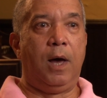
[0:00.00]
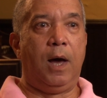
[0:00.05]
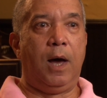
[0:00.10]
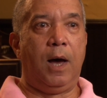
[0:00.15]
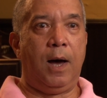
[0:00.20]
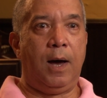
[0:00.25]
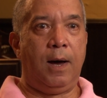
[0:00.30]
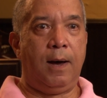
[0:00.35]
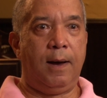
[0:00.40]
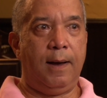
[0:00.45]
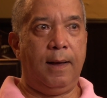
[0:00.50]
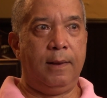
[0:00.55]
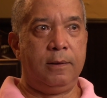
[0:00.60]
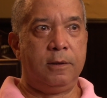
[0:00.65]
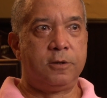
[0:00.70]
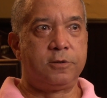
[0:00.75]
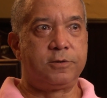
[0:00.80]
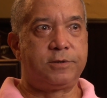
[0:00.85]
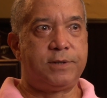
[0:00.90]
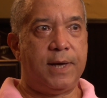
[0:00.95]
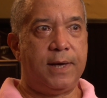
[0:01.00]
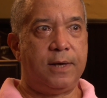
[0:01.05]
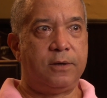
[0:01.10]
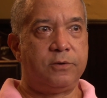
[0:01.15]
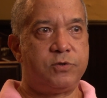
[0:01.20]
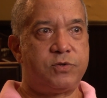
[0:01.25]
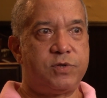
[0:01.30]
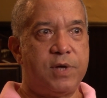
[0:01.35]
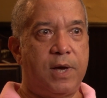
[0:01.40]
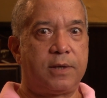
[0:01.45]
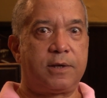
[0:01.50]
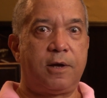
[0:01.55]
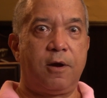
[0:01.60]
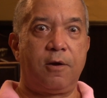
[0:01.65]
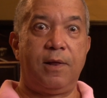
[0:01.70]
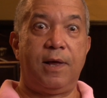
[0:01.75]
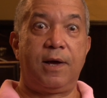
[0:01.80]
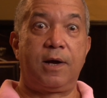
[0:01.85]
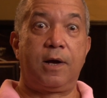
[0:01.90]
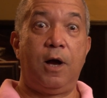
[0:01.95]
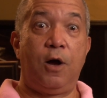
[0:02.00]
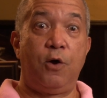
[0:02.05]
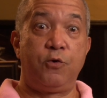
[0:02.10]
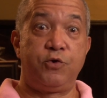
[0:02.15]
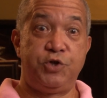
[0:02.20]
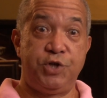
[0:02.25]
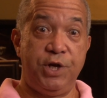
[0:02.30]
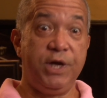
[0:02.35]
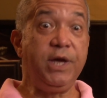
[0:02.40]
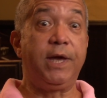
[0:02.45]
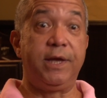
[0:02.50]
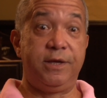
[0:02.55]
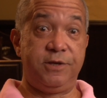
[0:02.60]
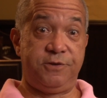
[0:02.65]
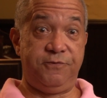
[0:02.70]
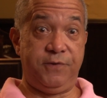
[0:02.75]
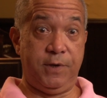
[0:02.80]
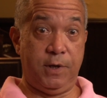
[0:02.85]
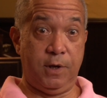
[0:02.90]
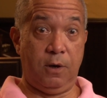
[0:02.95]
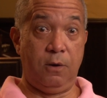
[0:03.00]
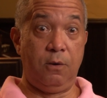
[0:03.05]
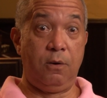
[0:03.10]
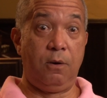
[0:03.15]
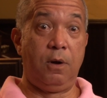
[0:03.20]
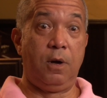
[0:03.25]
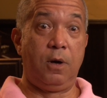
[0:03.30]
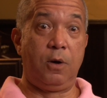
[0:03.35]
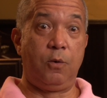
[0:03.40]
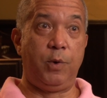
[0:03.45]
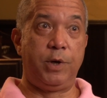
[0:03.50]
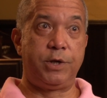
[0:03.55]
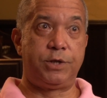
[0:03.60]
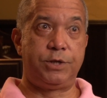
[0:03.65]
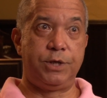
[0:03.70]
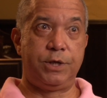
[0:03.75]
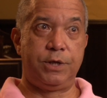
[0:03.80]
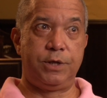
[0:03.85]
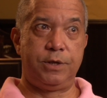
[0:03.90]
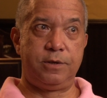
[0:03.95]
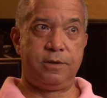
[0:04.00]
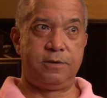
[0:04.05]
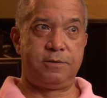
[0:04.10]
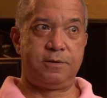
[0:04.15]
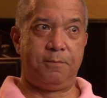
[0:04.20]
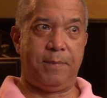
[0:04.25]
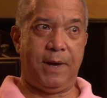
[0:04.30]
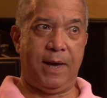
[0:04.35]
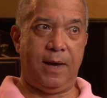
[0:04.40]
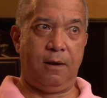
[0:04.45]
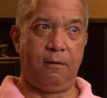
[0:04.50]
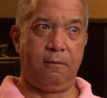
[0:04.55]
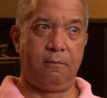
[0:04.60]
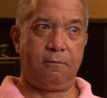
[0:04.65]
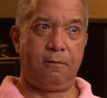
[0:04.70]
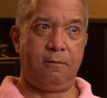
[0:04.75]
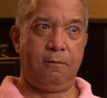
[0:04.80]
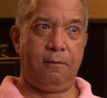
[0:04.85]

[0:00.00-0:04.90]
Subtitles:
a little town in South Carolina called Jenkinsville, which is about